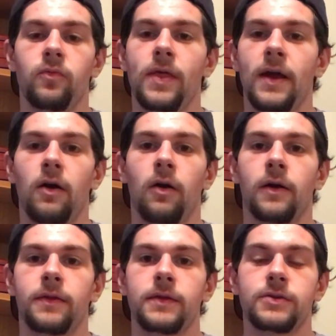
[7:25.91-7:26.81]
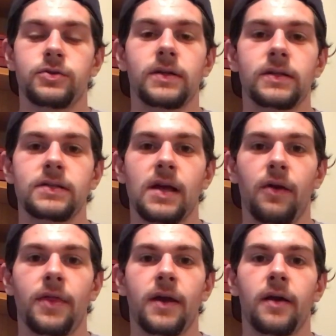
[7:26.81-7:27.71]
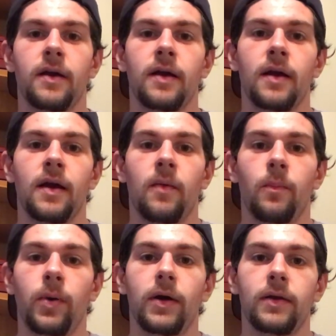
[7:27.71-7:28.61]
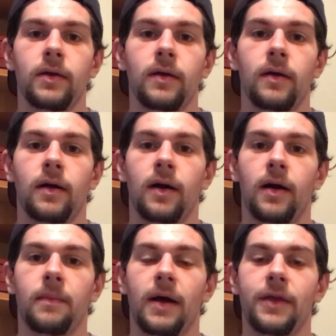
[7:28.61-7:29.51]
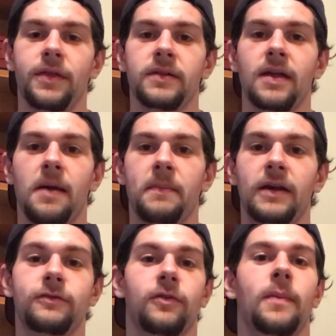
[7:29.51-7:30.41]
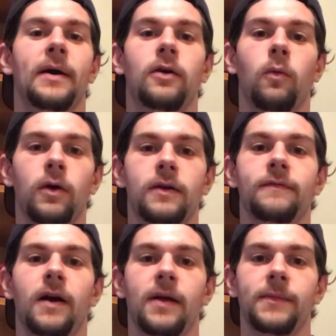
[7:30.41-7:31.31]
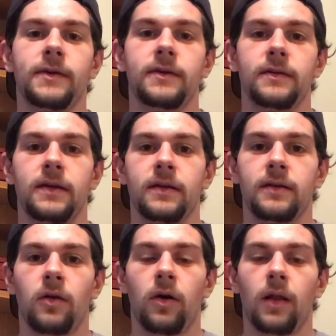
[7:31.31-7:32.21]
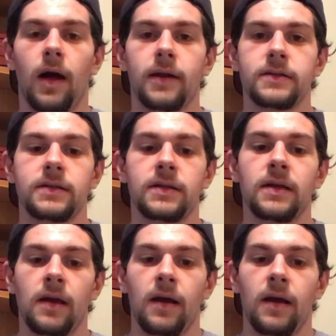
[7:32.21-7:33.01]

They aren't the strictest out there, but I think that makes for a better work environment, in all honesty.